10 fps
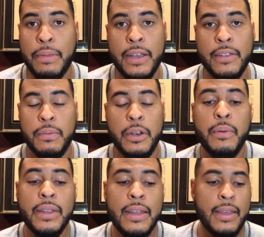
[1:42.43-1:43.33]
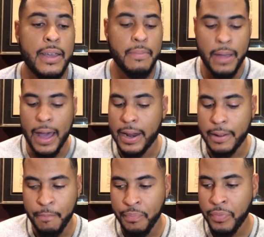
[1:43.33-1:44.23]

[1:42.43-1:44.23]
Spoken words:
Because when you really think about it,